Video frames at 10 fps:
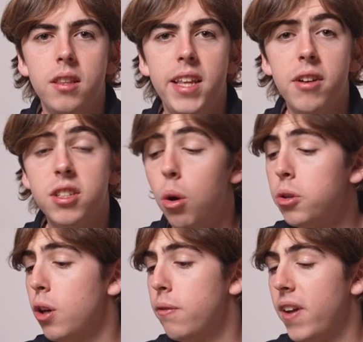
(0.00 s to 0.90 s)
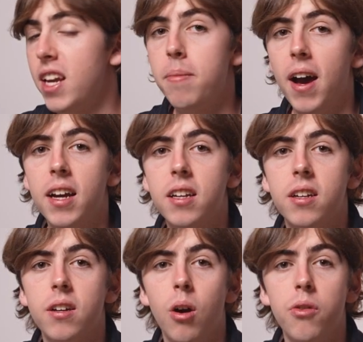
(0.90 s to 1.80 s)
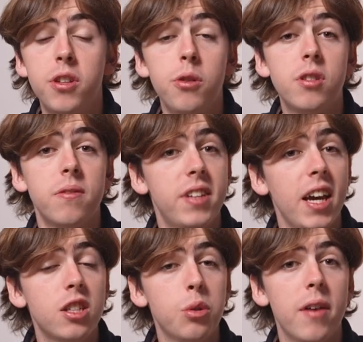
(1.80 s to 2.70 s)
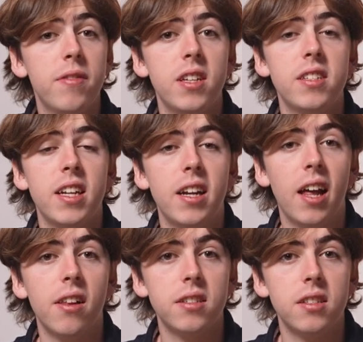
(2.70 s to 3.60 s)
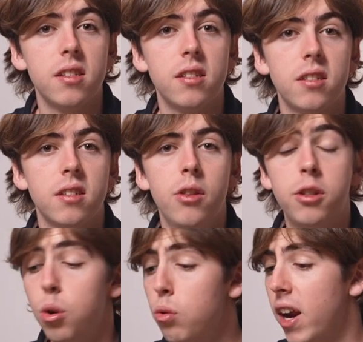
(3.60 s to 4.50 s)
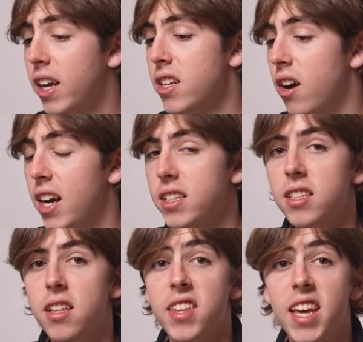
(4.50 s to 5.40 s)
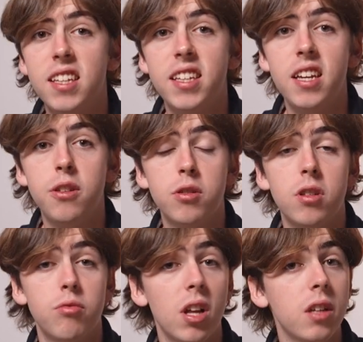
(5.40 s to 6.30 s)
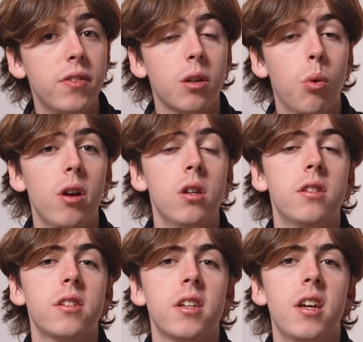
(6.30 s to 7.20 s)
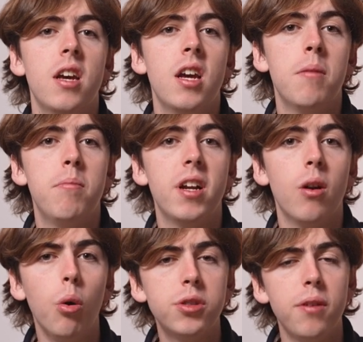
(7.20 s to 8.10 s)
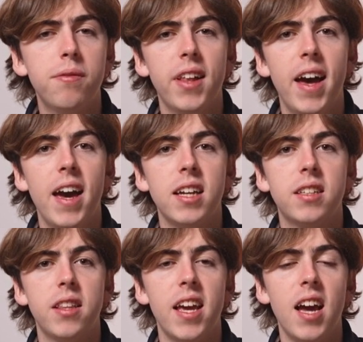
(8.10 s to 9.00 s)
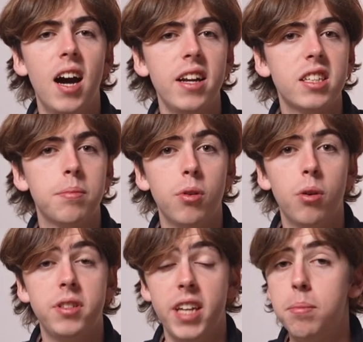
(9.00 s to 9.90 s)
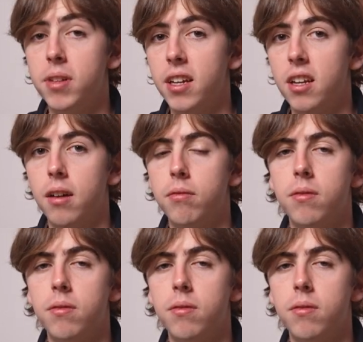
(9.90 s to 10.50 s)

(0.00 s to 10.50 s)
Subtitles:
There is also feedback on the use of textual evidence and analysis. The tool recognizes that the essay uses relevant quotes, but it also flags that they aren't explored deeply enough.